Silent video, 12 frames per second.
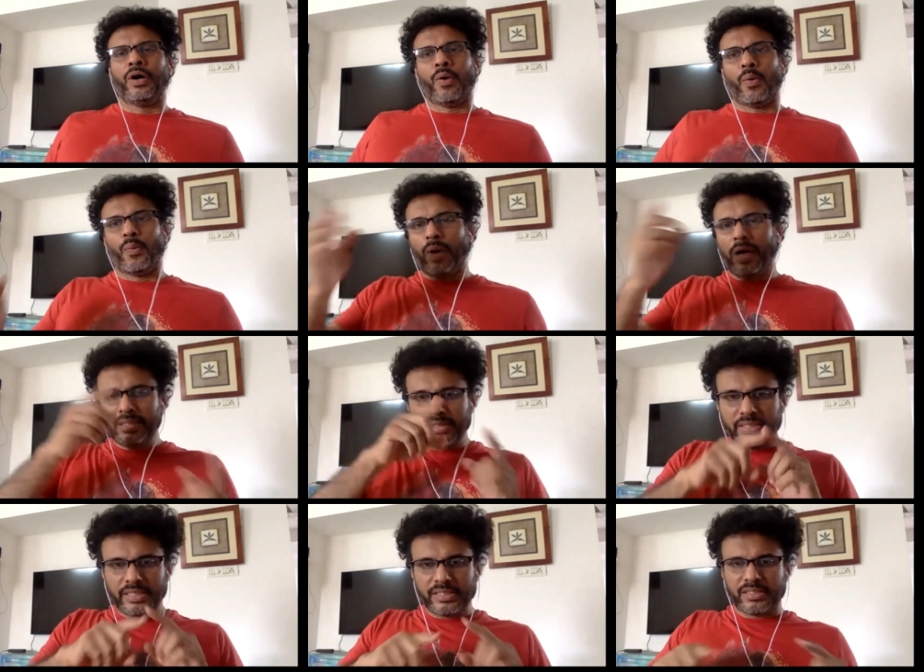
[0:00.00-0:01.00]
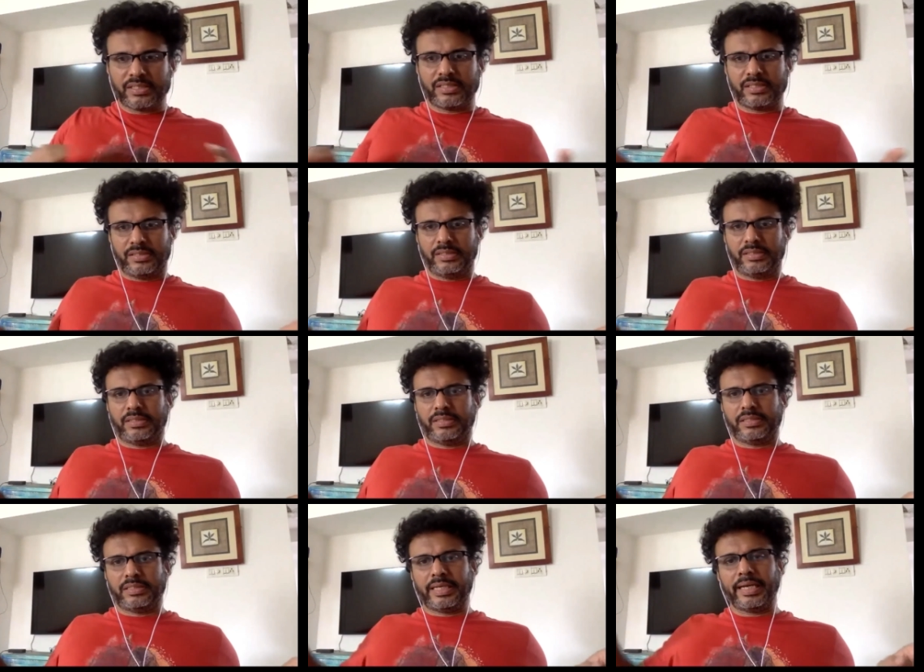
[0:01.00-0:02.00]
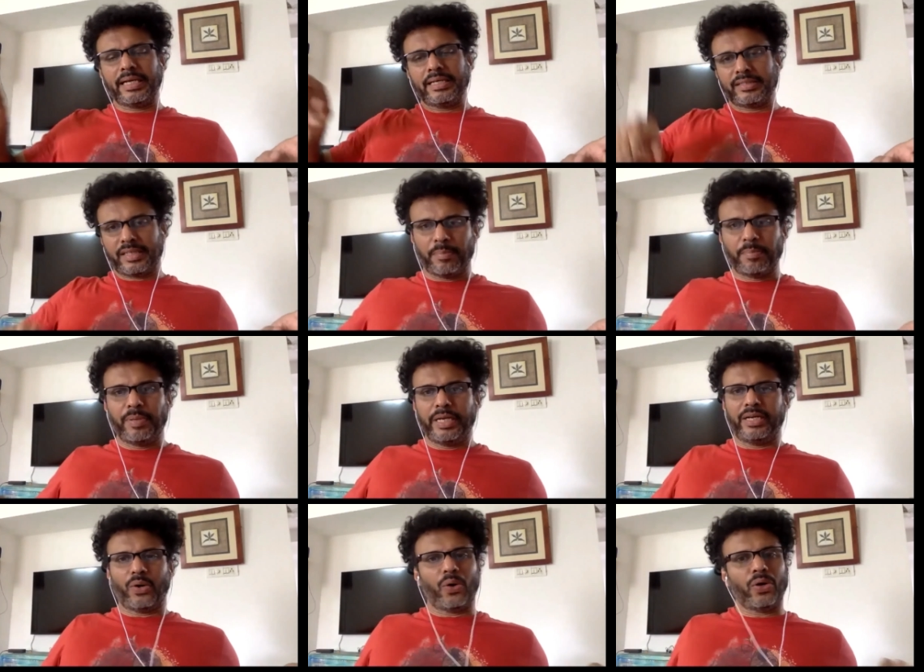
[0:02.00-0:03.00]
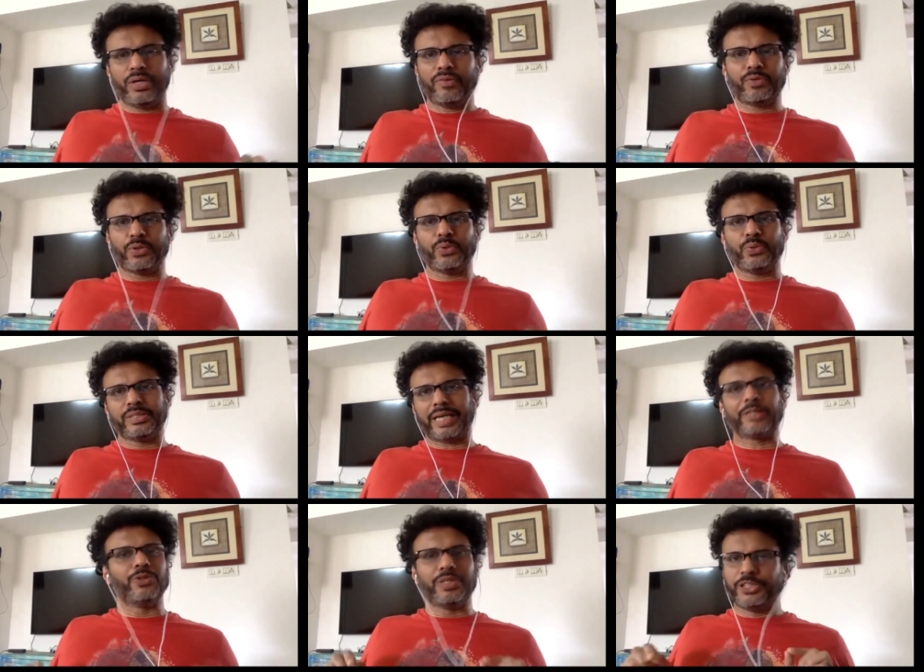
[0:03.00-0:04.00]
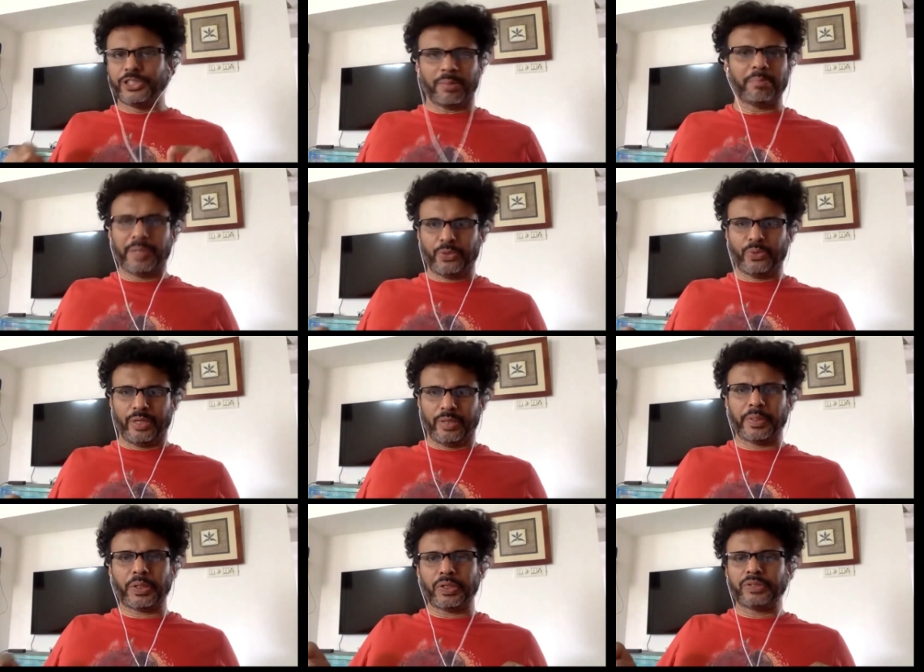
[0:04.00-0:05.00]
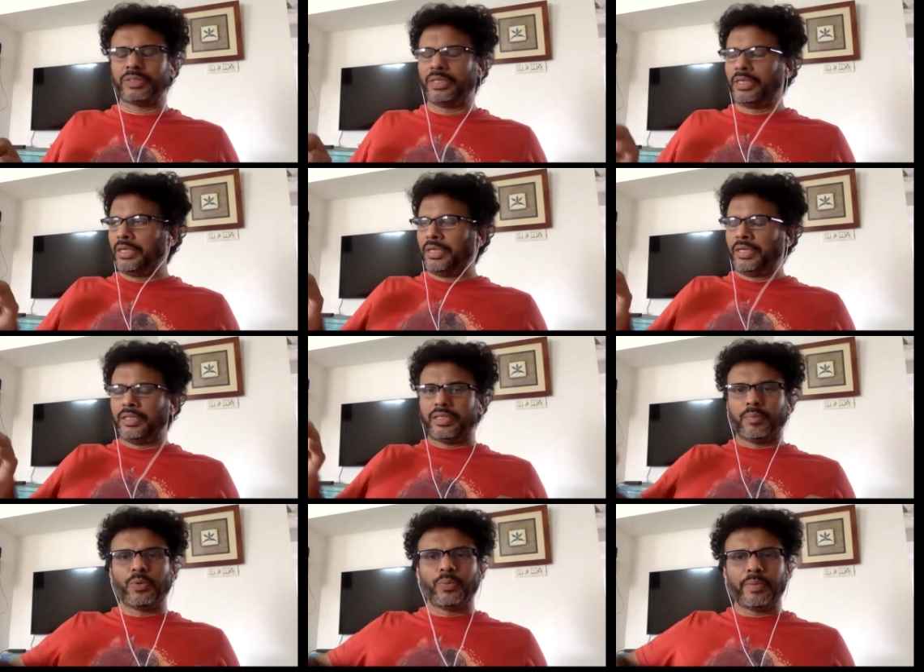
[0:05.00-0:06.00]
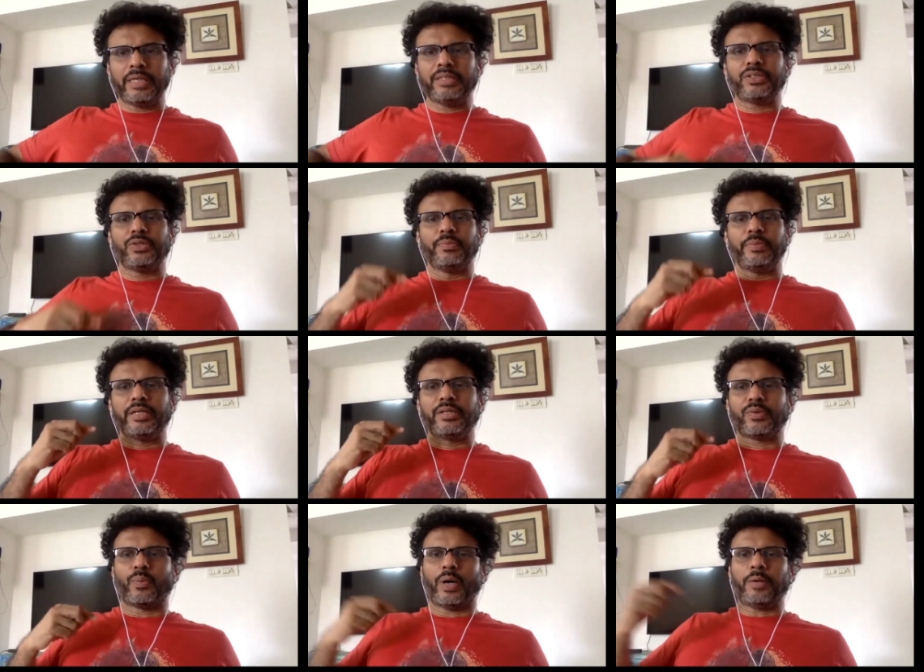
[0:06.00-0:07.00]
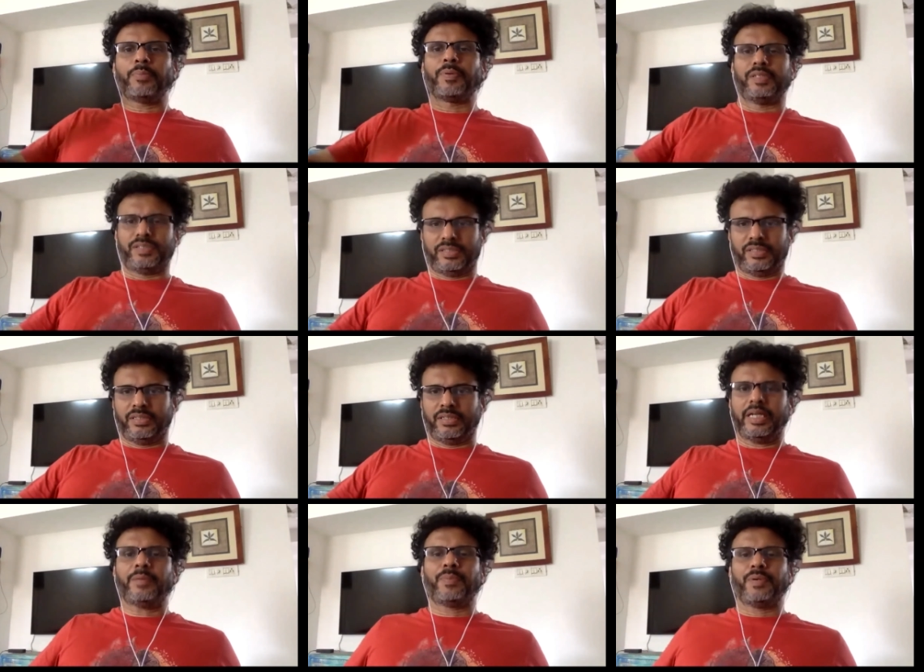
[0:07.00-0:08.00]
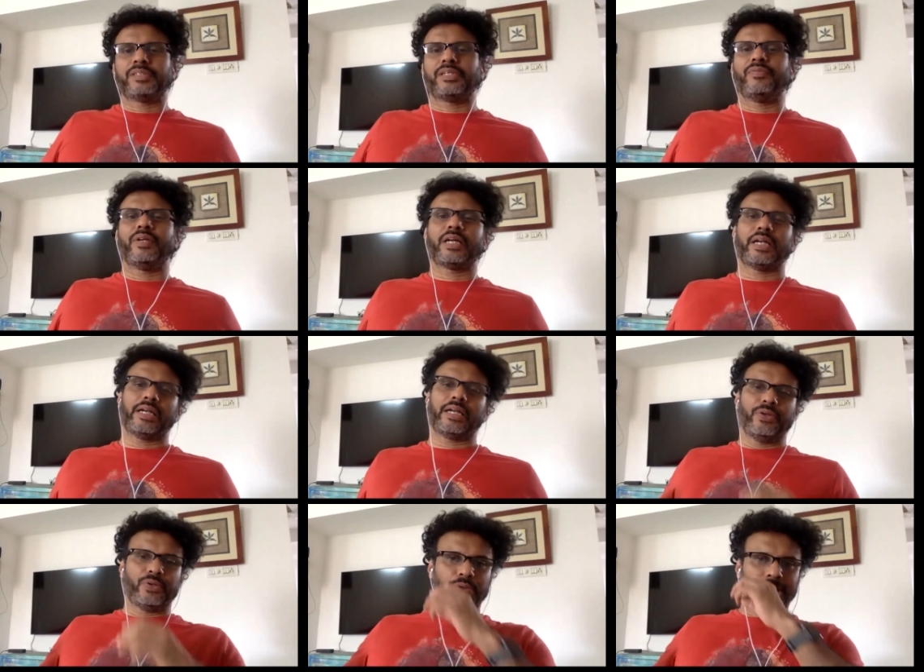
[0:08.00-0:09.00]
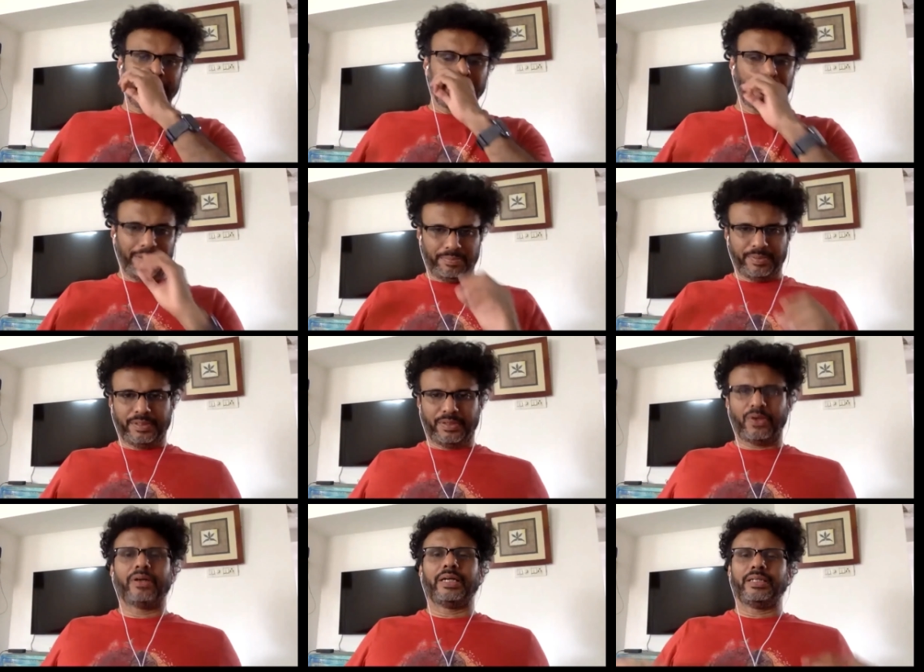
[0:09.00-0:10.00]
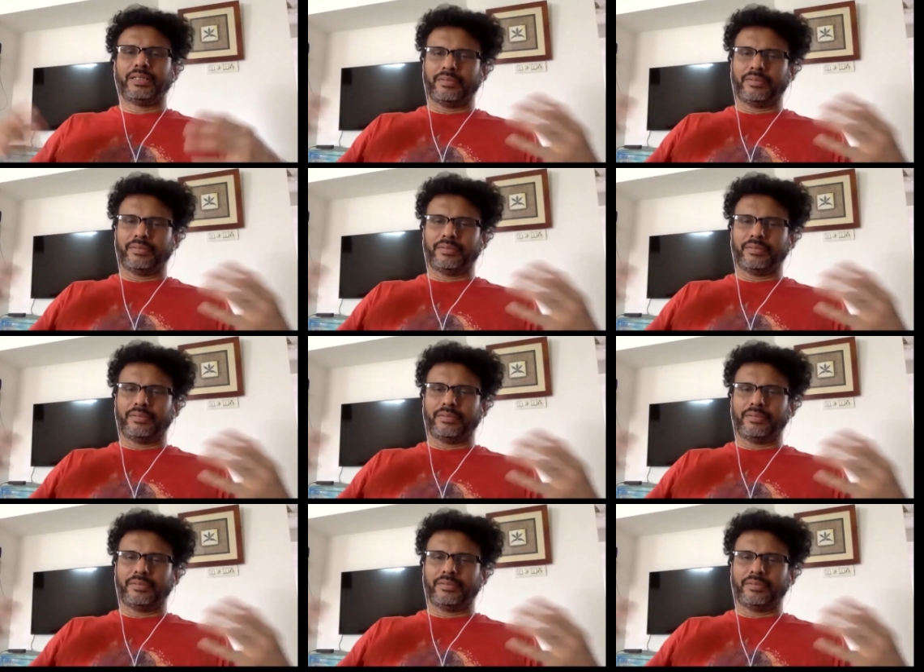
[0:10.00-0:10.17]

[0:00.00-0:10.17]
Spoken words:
Once this thing is complete, all you have to do is actually jump into it, because the moment you meet one person, that person will connect you to 10 people, or rather